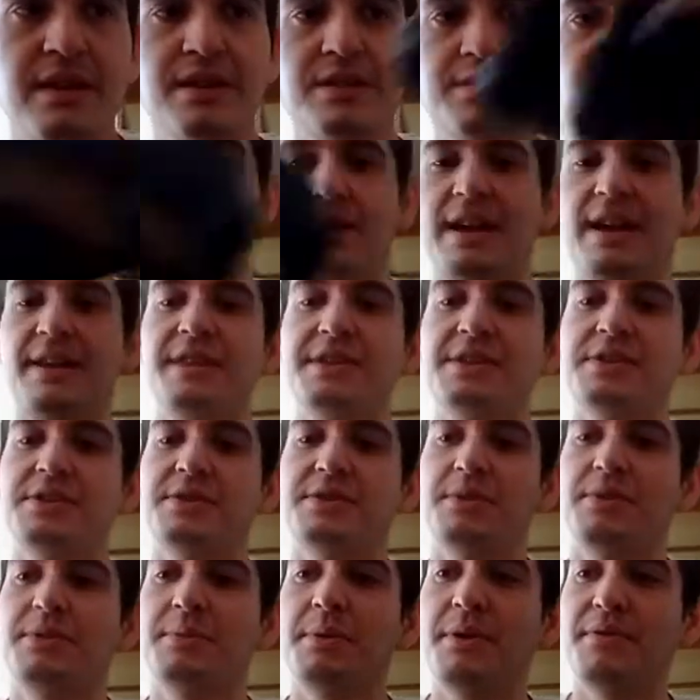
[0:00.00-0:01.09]
So yeah, this is
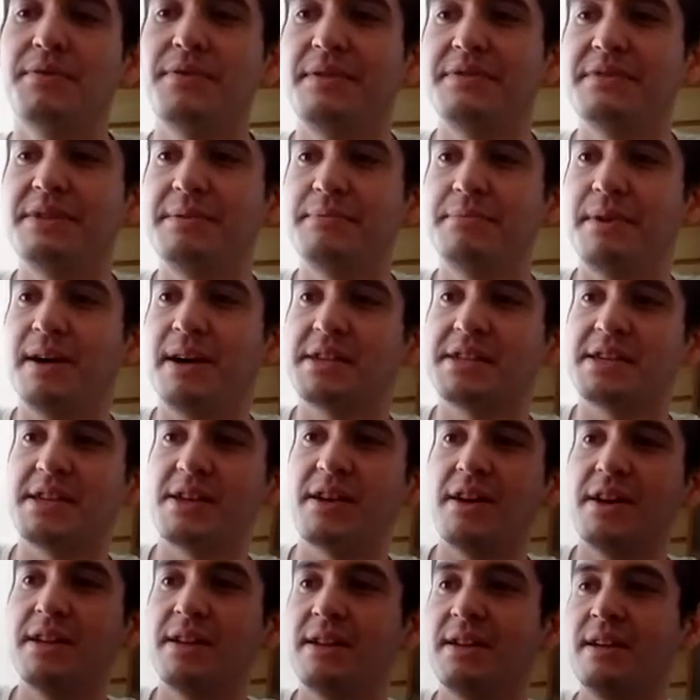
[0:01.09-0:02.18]
only about 15 bucks I
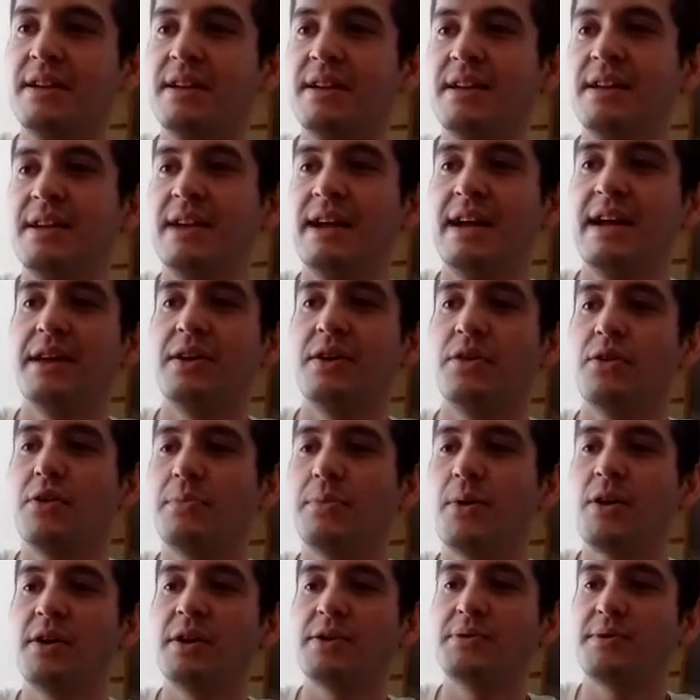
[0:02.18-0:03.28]
got at Home
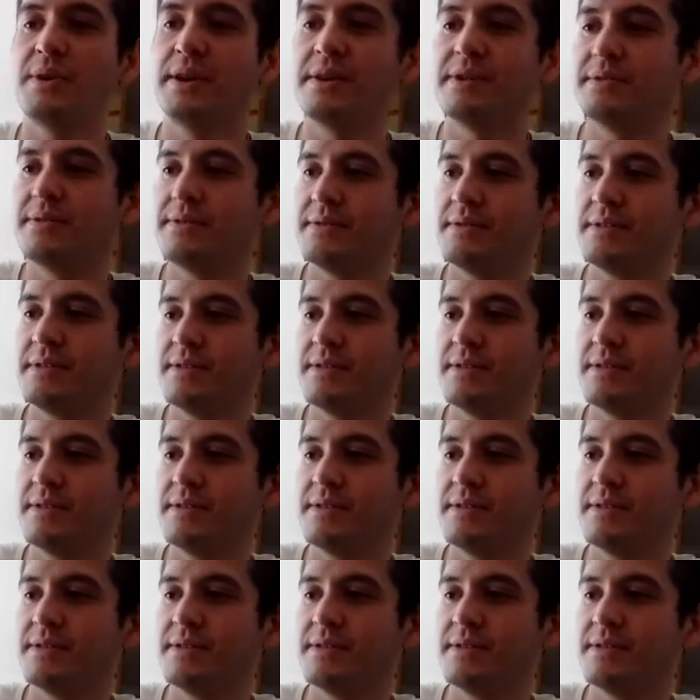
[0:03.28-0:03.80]
Hardware.